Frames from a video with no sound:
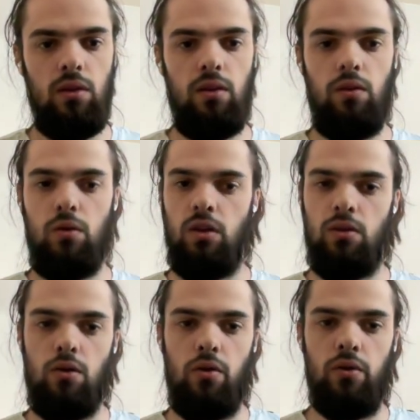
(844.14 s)
You can
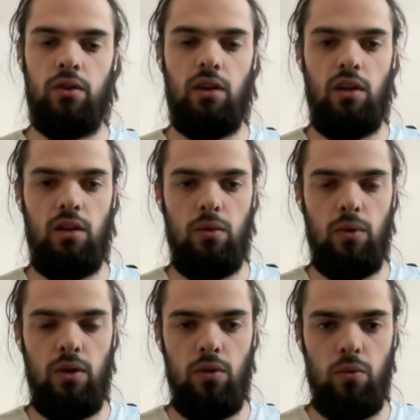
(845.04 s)
call it any
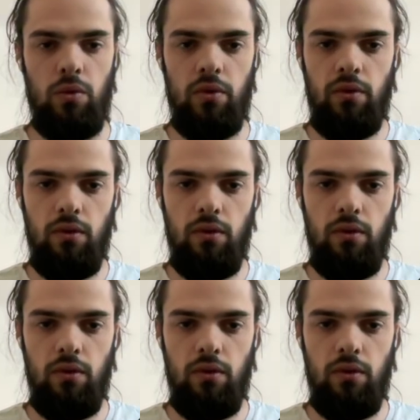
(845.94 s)
way you want.